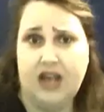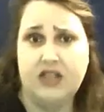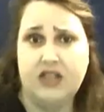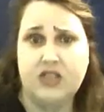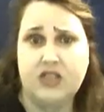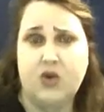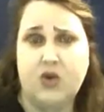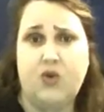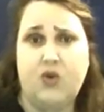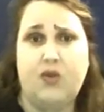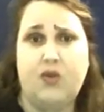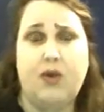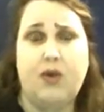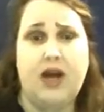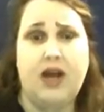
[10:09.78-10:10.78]
so the
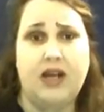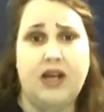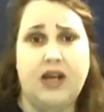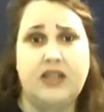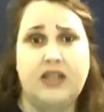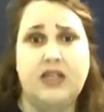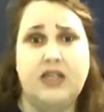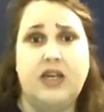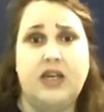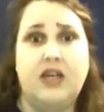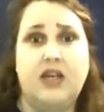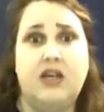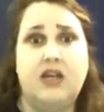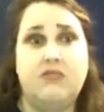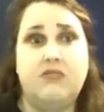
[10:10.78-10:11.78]
product
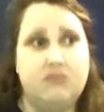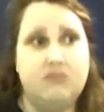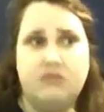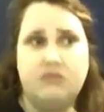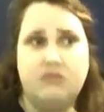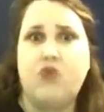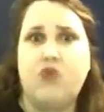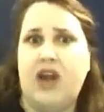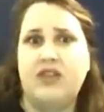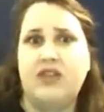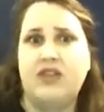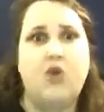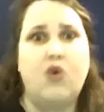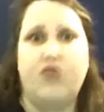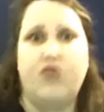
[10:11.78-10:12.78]
dries
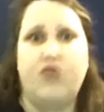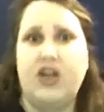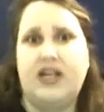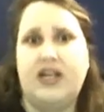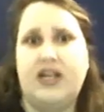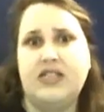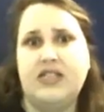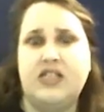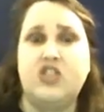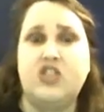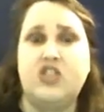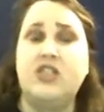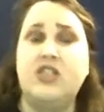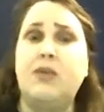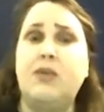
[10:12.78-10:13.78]
overnight, essentially,
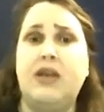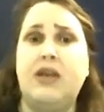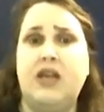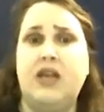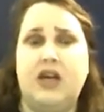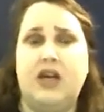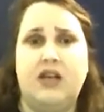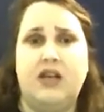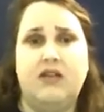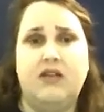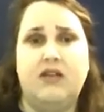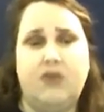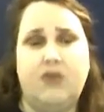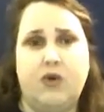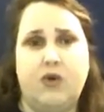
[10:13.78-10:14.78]
depending on, of
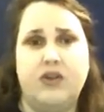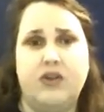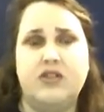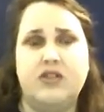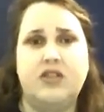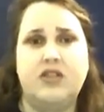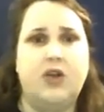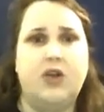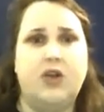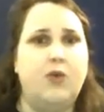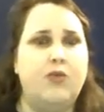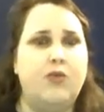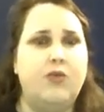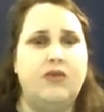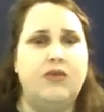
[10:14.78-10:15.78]
course,
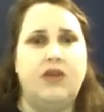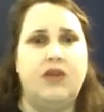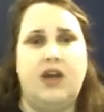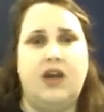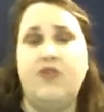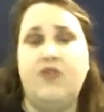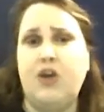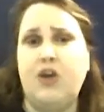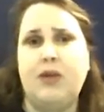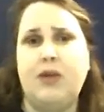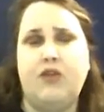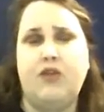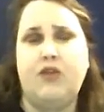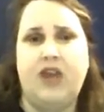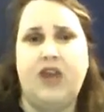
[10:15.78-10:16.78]
environmental
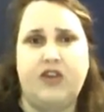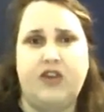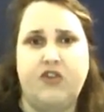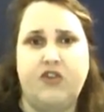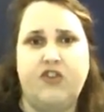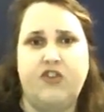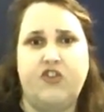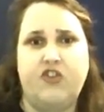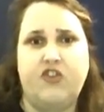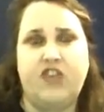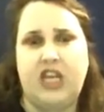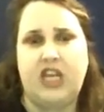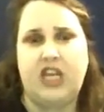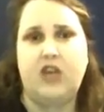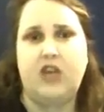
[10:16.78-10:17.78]
factors such as
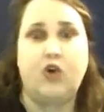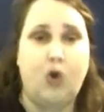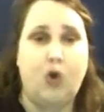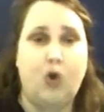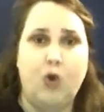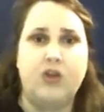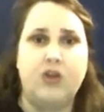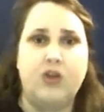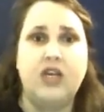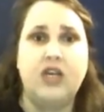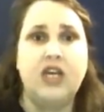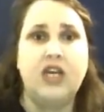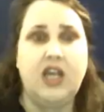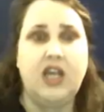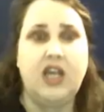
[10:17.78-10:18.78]
heat or cold
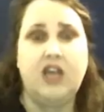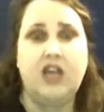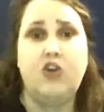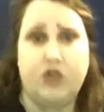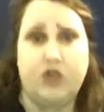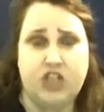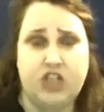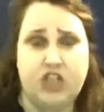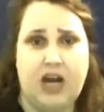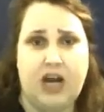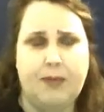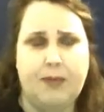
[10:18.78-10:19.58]
in your shop.